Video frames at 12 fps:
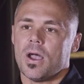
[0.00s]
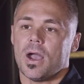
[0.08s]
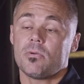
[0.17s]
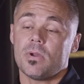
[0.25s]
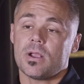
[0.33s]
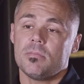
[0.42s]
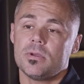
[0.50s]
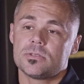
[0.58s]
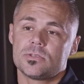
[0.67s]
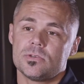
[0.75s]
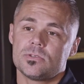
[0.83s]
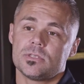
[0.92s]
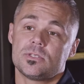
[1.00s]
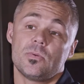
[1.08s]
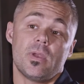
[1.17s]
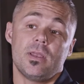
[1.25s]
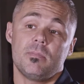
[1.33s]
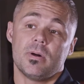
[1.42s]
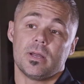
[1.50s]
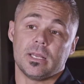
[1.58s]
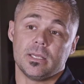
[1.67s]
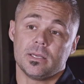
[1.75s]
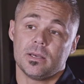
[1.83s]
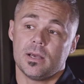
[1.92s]
I recommend Susan to
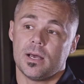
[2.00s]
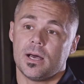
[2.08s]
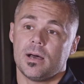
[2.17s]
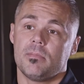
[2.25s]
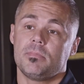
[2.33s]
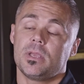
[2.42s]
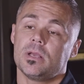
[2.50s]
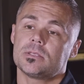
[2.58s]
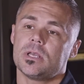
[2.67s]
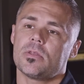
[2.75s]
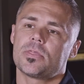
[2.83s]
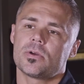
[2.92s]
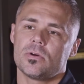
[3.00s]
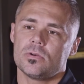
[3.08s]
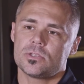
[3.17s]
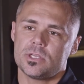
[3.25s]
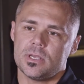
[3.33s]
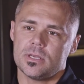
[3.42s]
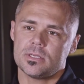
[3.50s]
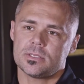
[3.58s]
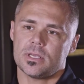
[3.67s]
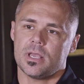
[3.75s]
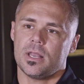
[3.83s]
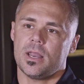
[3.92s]
anybody because how thorough she
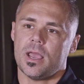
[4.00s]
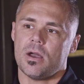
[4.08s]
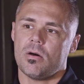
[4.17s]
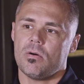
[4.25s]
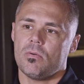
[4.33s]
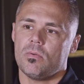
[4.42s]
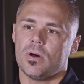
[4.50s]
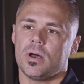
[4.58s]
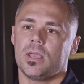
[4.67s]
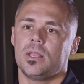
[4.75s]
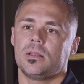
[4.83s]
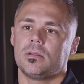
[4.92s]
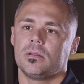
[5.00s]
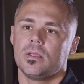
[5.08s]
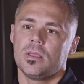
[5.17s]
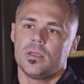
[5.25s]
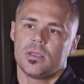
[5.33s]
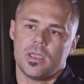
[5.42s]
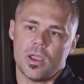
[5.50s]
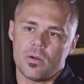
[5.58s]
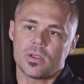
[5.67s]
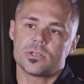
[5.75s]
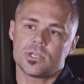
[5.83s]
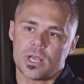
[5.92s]
is and how
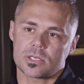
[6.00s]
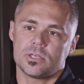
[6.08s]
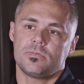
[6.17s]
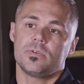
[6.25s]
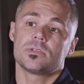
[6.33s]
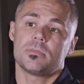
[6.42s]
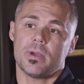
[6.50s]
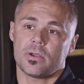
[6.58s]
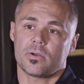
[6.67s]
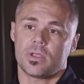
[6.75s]
caring she actually feels about your